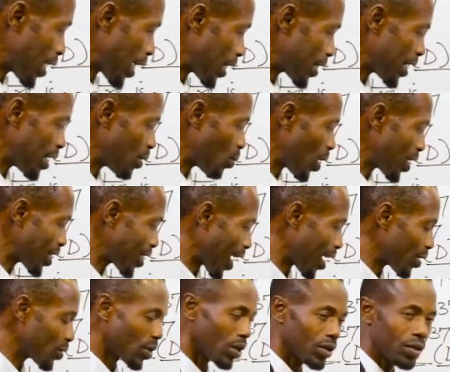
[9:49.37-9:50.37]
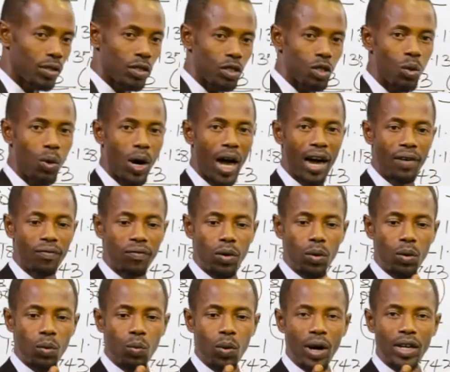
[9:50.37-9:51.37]
that in 1,000, you have
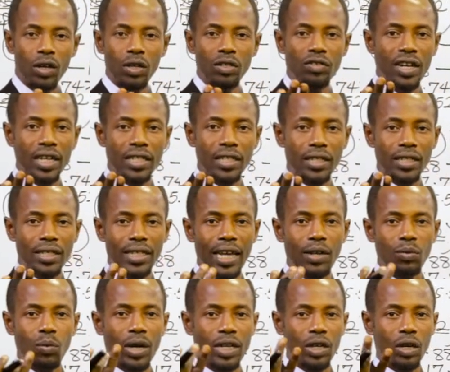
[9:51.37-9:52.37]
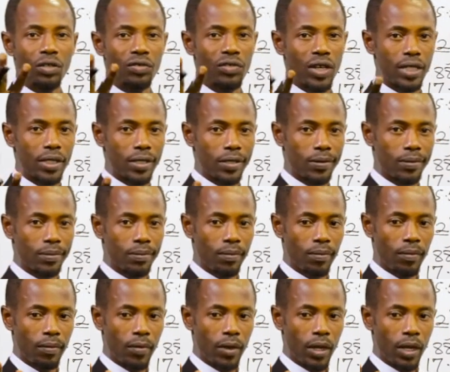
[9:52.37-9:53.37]
100, 10, 100.
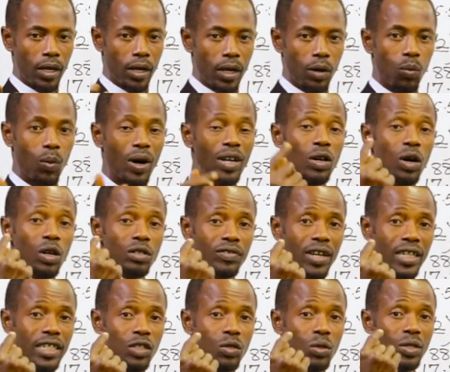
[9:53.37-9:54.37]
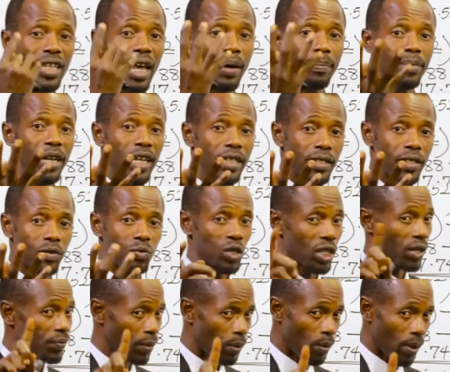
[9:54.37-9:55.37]
100 into 10 places will
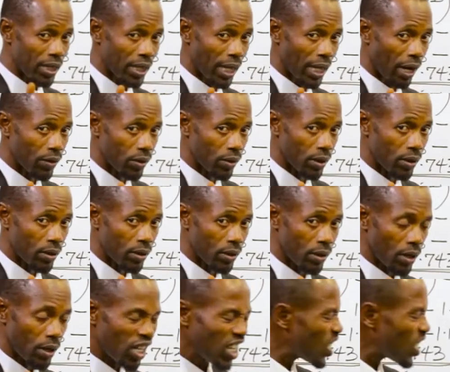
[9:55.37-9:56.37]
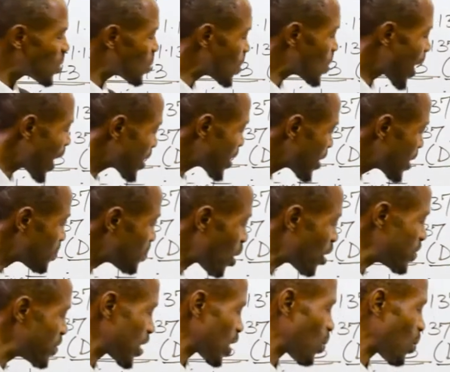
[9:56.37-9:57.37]
give you 1,000. So that's the more
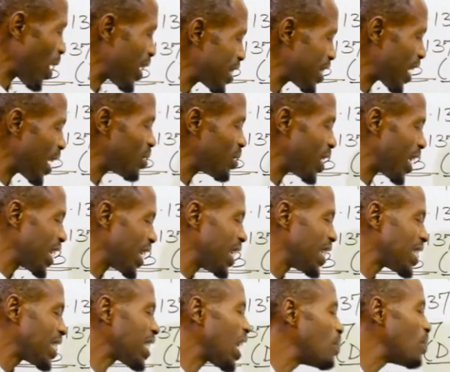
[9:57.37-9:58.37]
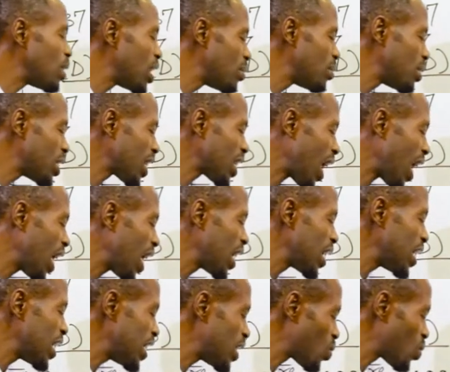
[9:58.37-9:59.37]
reason why they tell you that 10 millimeter
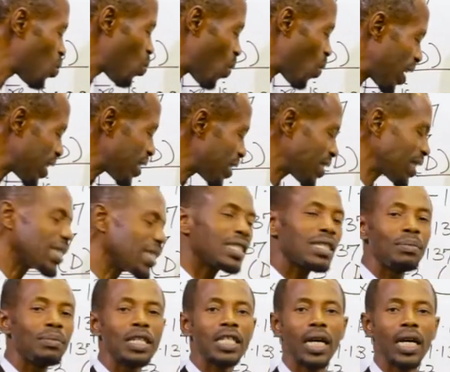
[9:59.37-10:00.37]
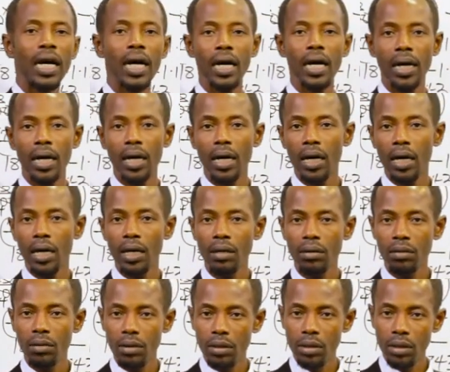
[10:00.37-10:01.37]
is 1 centimeter.
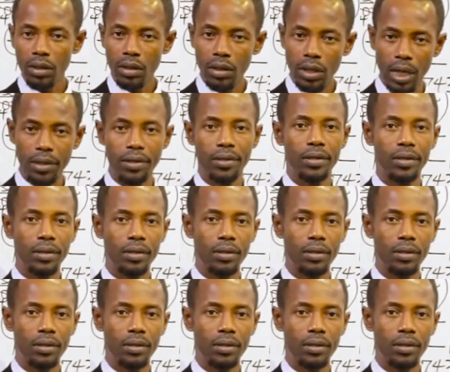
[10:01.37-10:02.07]
Yes.